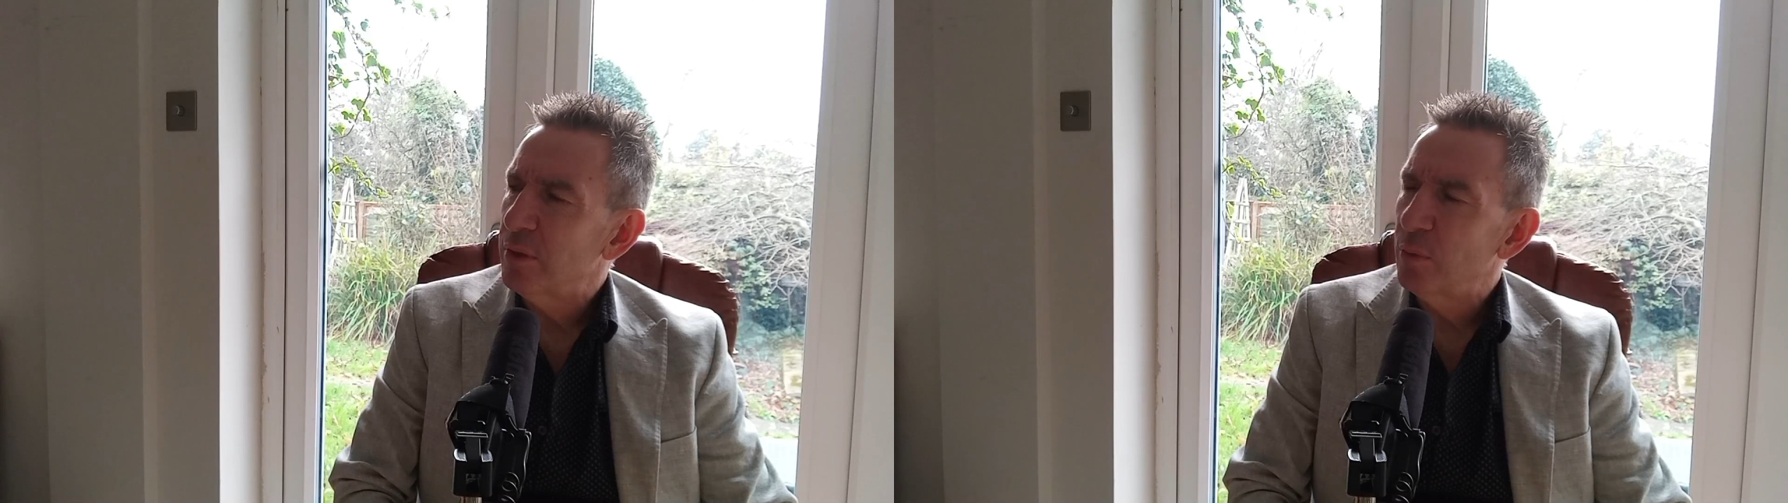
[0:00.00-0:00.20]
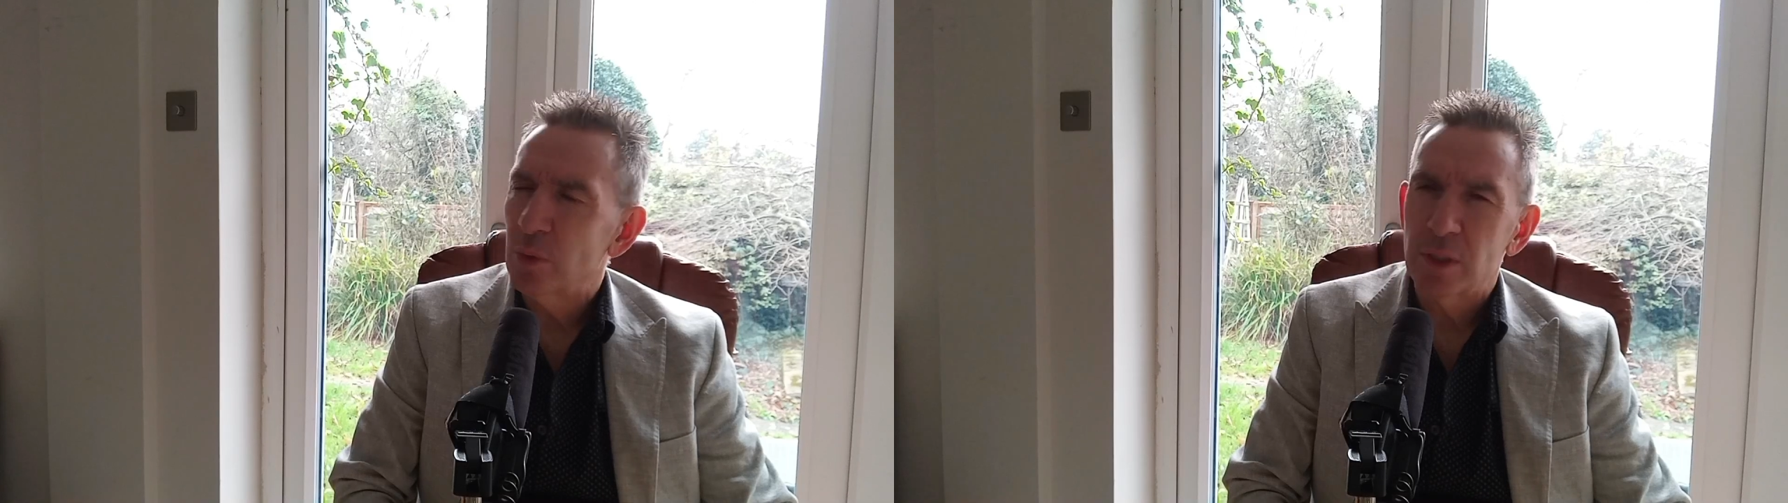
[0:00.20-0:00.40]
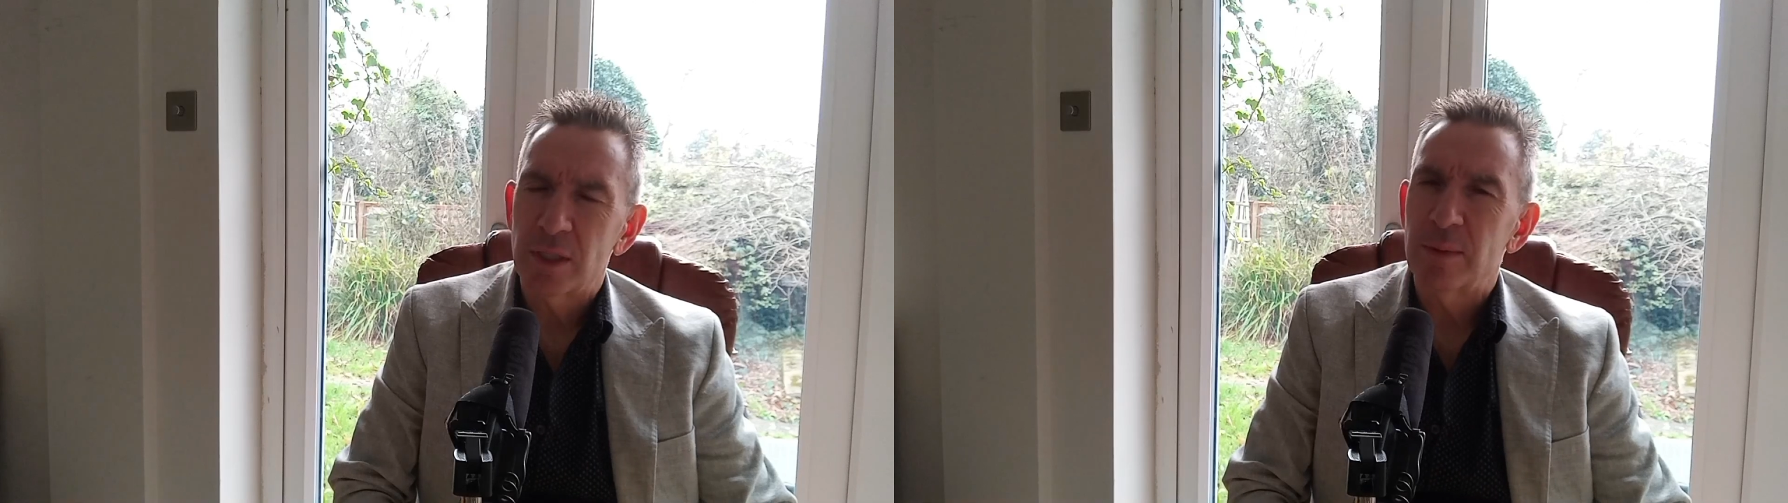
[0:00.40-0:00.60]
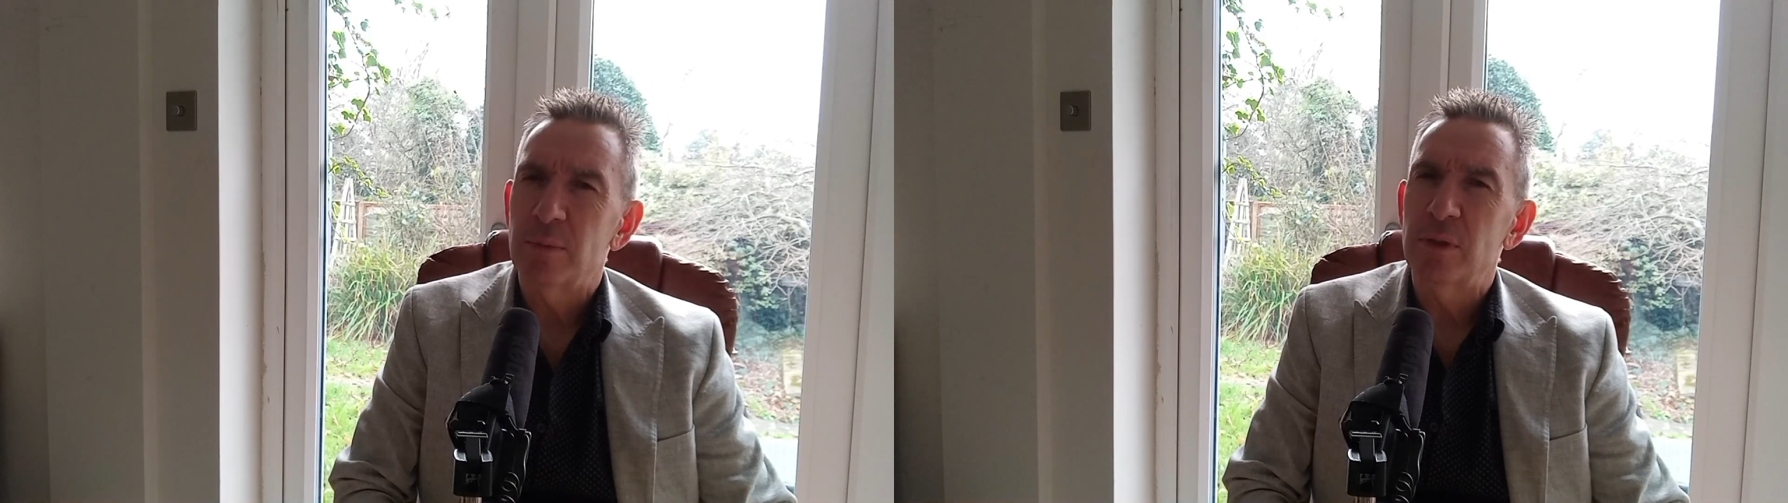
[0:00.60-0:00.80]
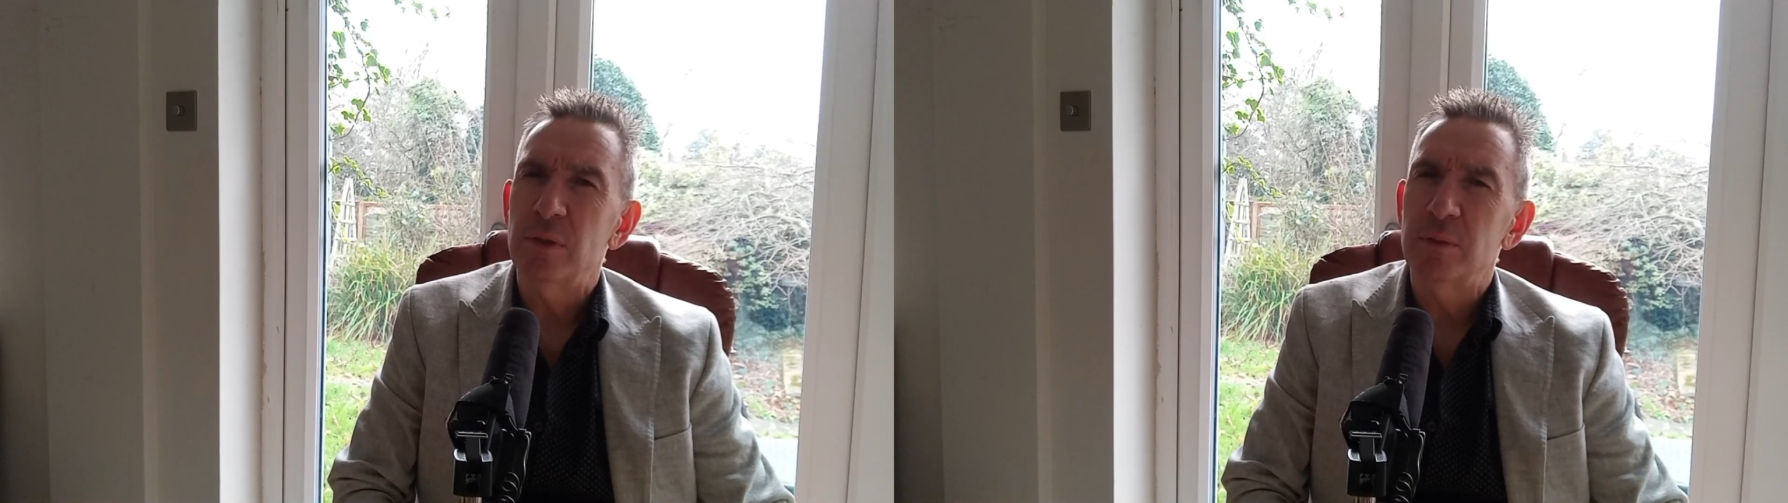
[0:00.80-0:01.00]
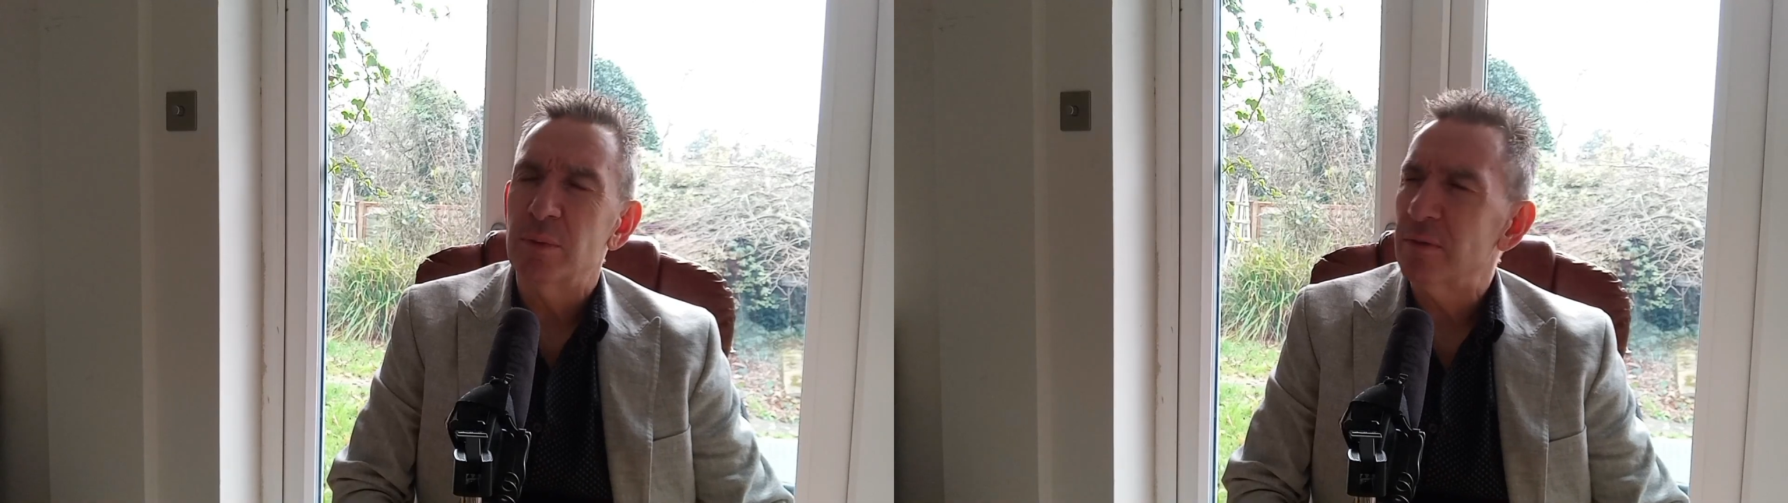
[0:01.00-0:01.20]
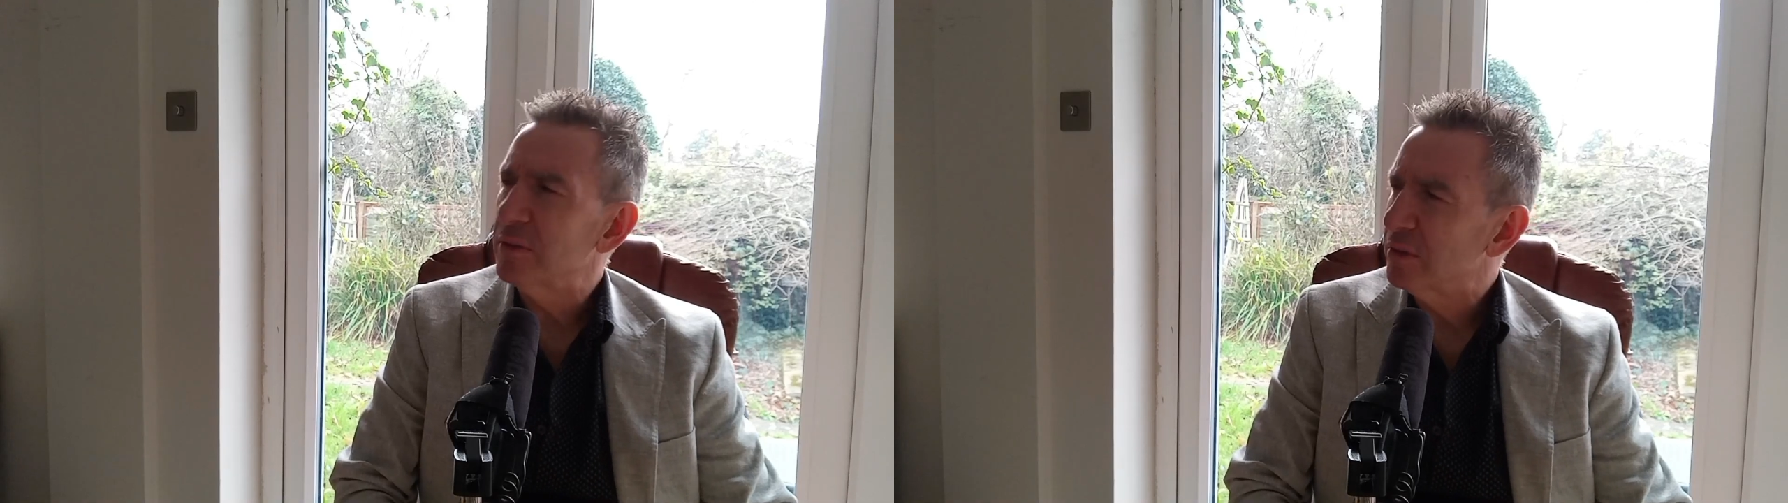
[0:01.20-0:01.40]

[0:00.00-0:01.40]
one of Lamborghini's brothers,